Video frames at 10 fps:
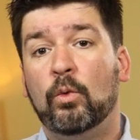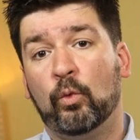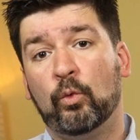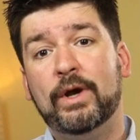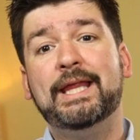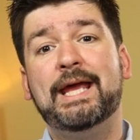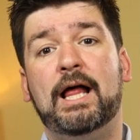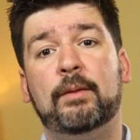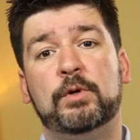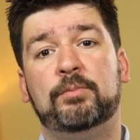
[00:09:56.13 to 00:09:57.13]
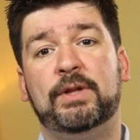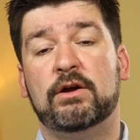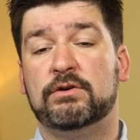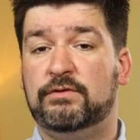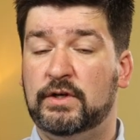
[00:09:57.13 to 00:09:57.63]
really help your
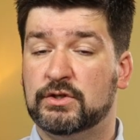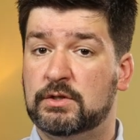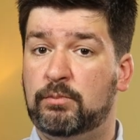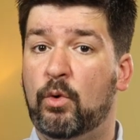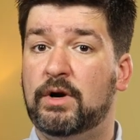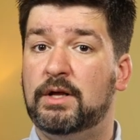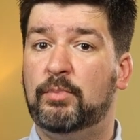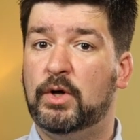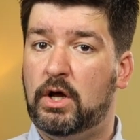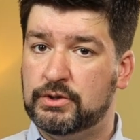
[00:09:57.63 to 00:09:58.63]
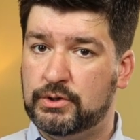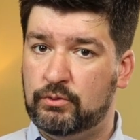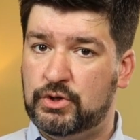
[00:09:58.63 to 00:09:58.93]
players feel supported but also